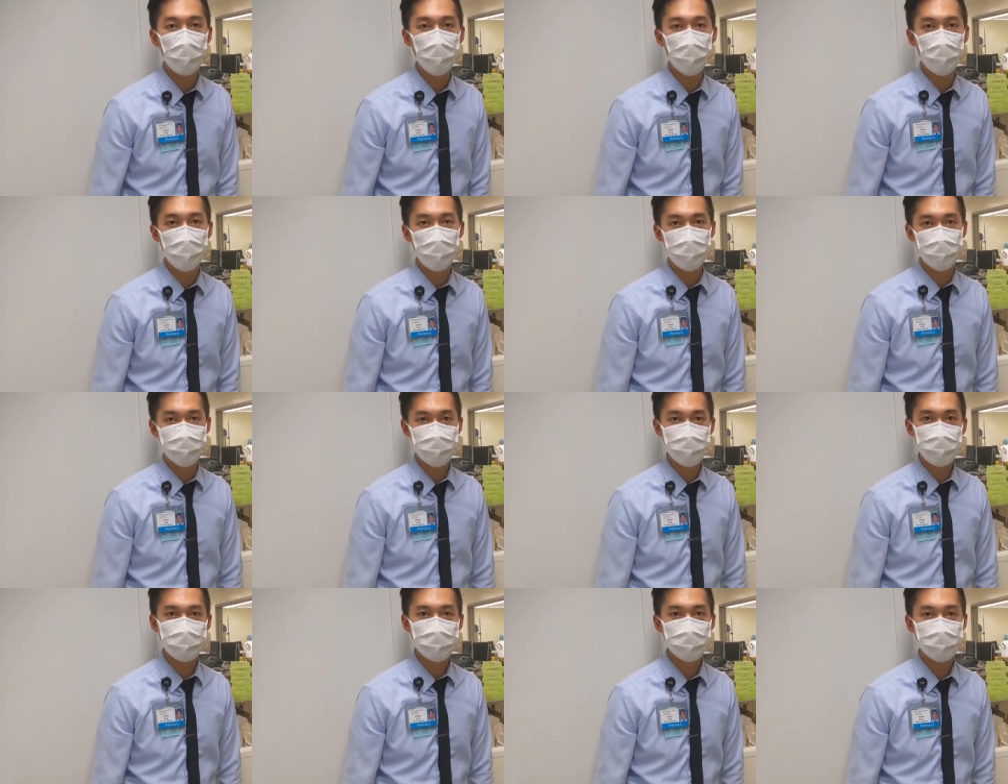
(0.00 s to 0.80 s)
all our
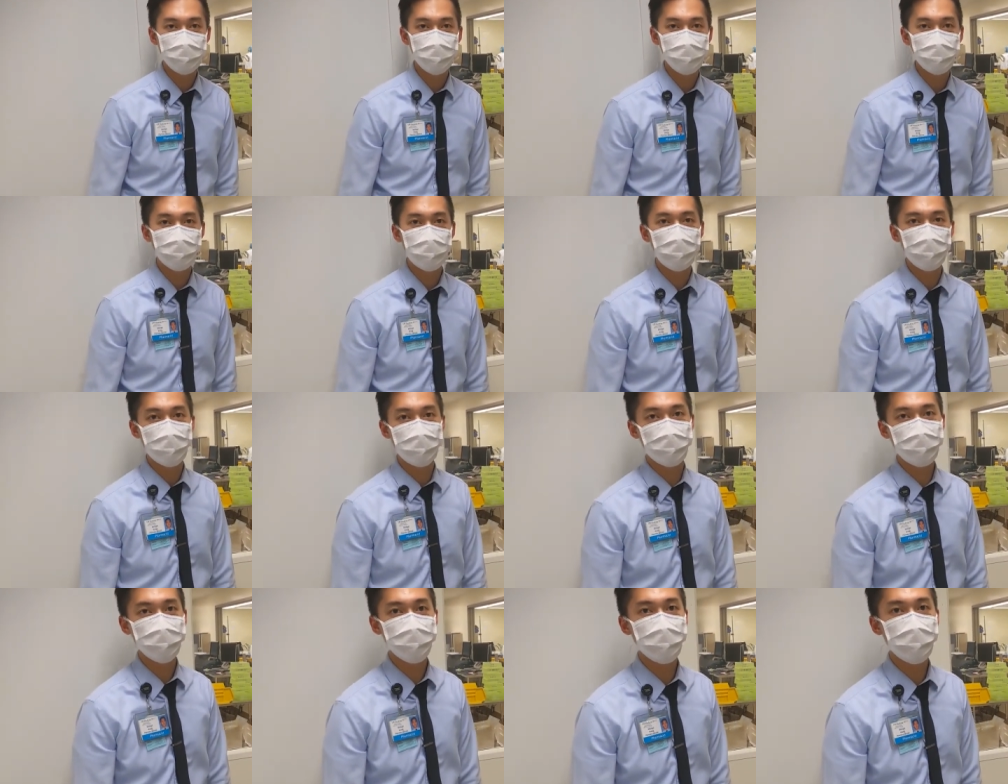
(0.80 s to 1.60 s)
injectable
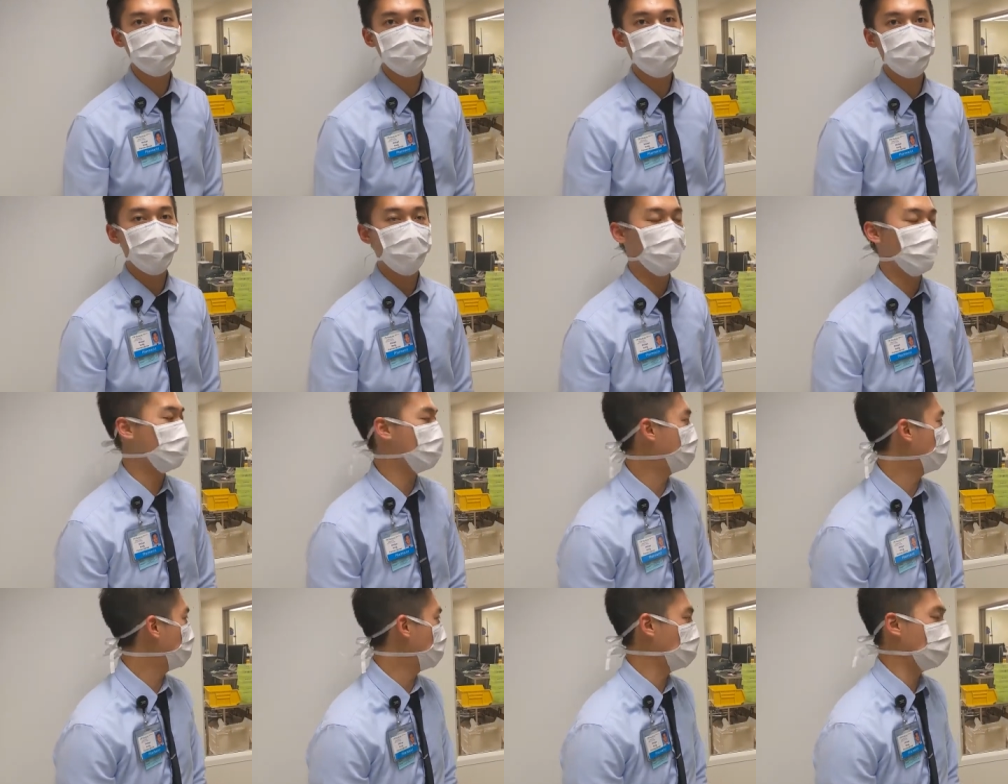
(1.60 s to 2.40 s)
products
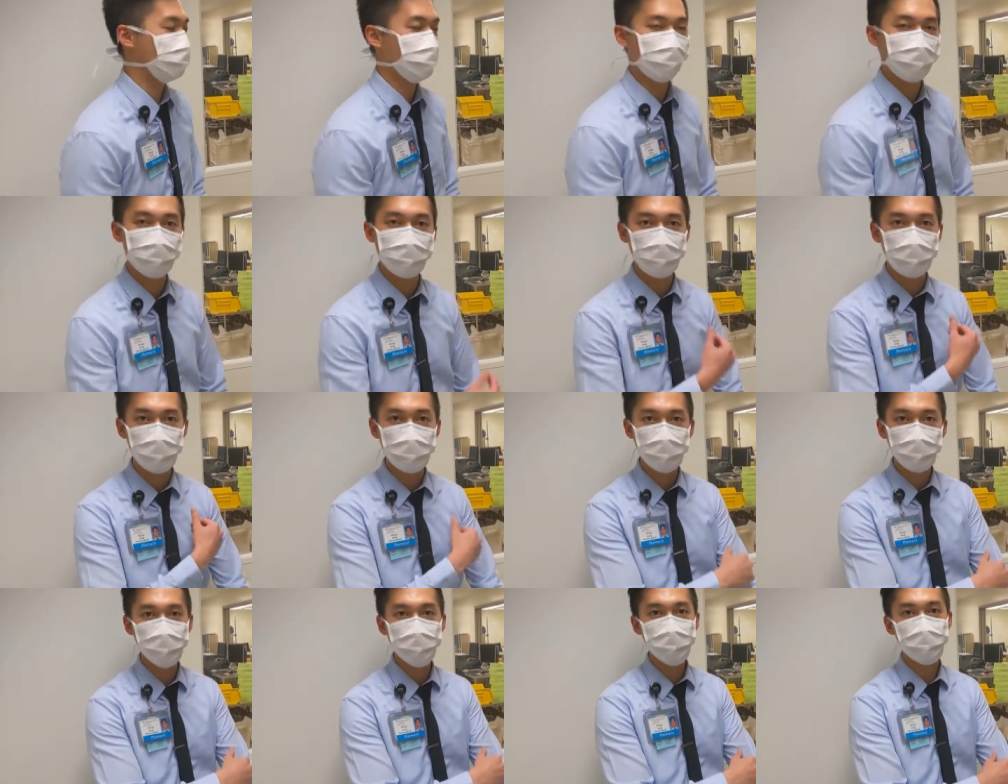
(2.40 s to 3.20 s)
for
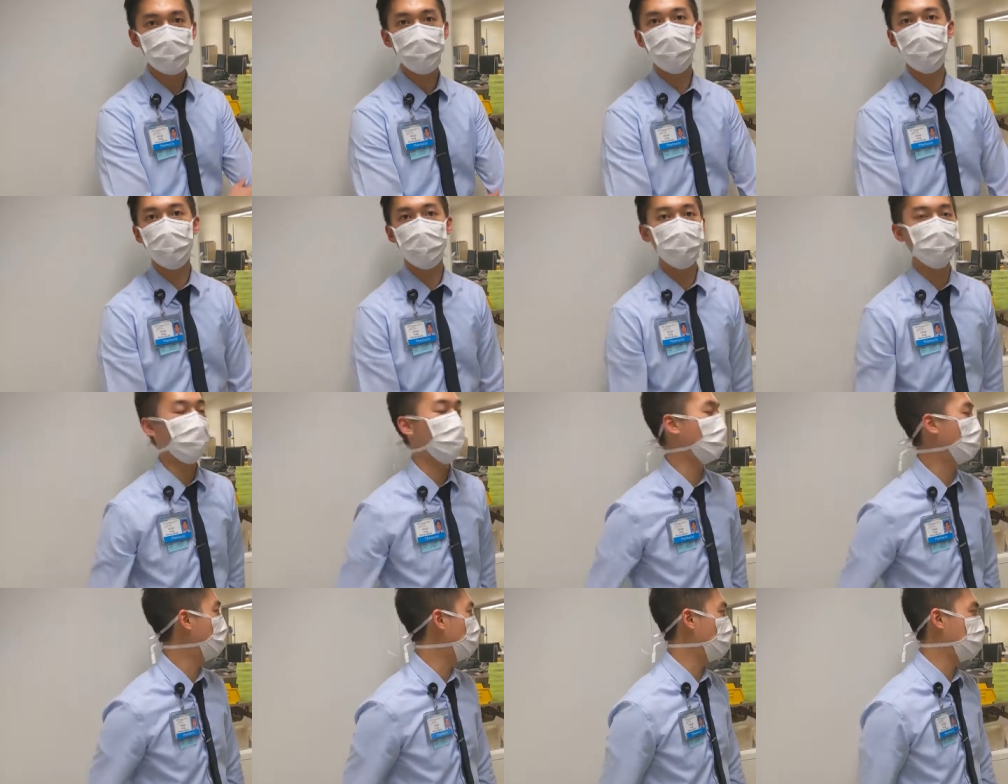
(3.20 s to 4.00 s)
intravenous or
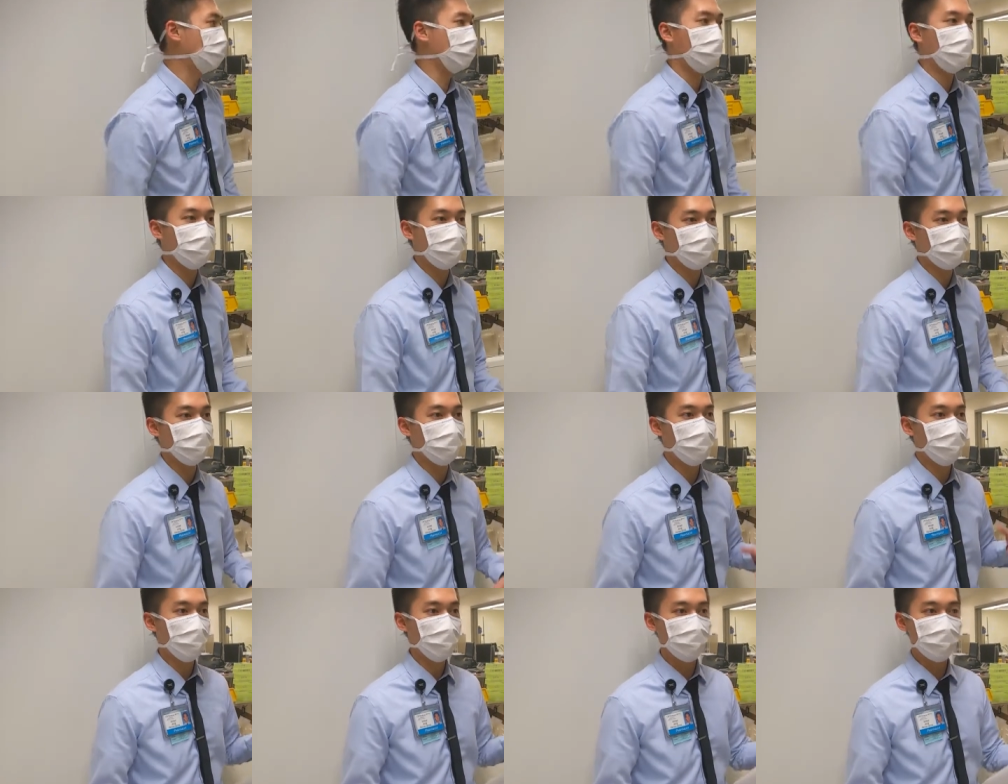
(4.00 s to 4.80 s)
any other
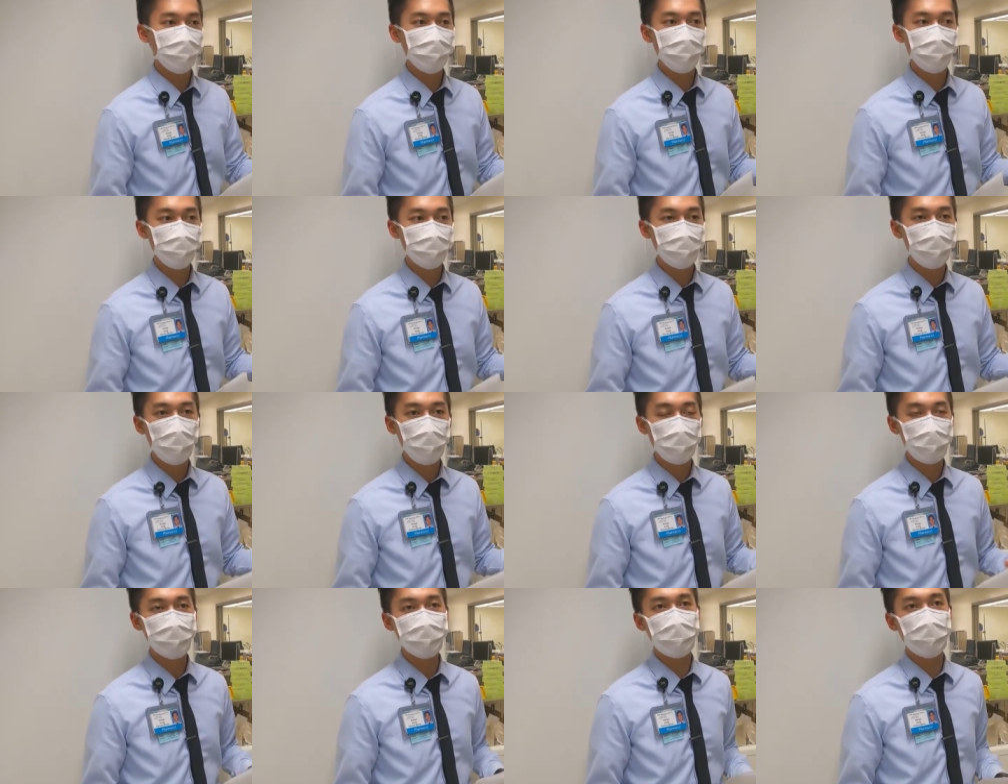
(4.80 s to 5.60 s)
different
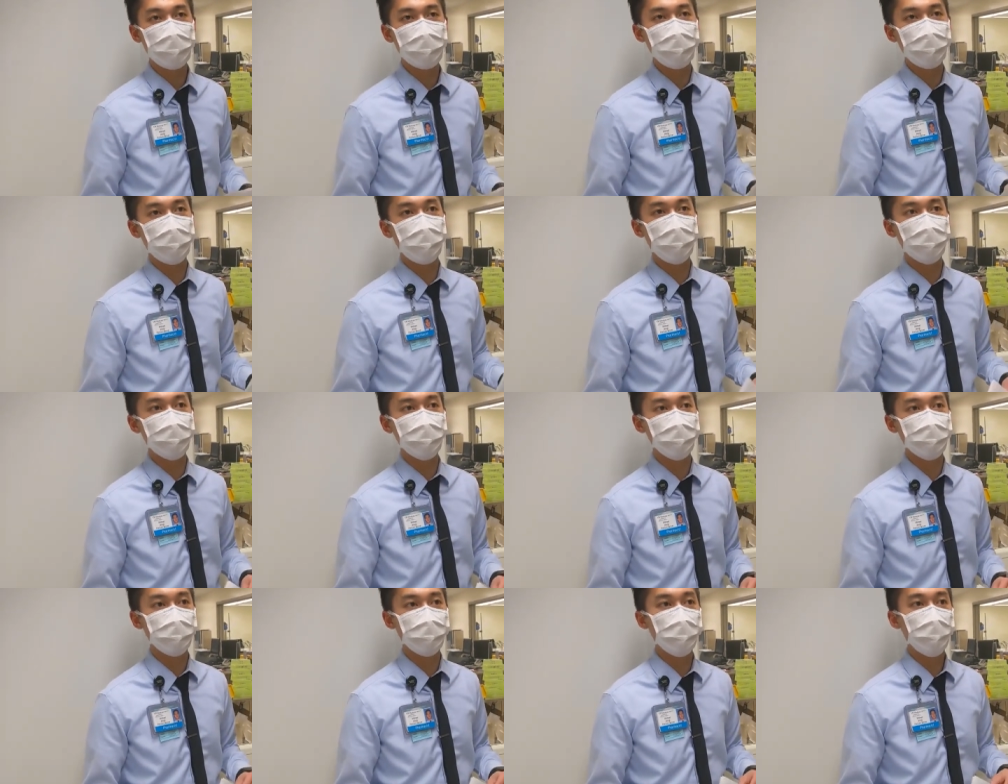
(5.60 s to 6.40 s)
form that we want
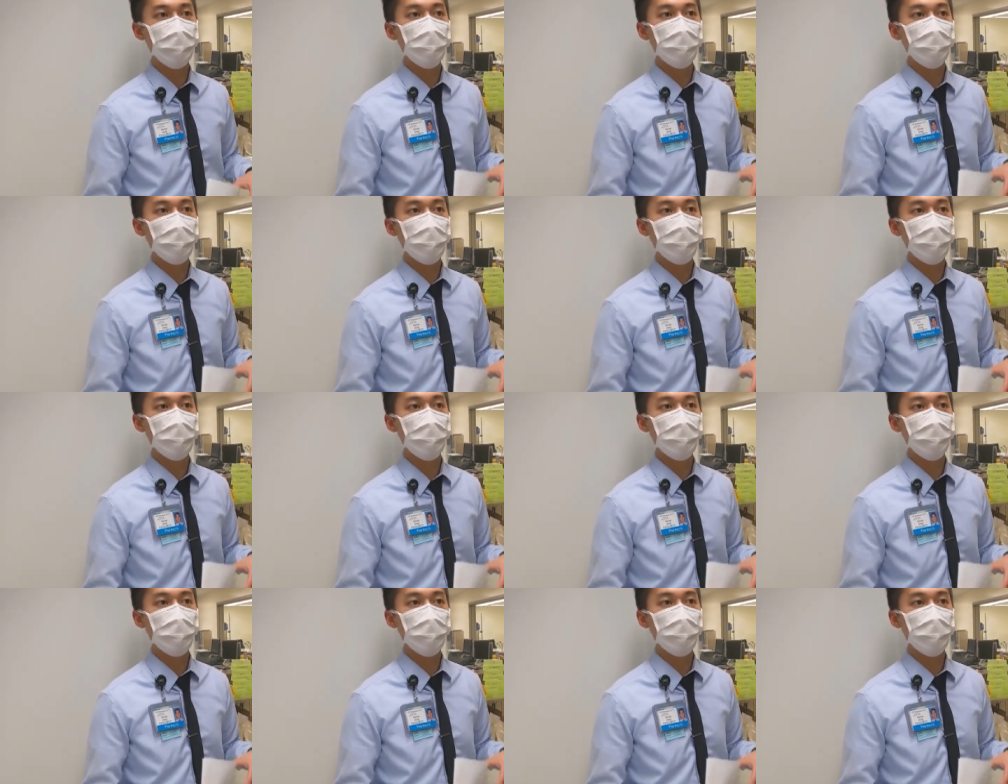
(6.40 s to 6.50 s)
to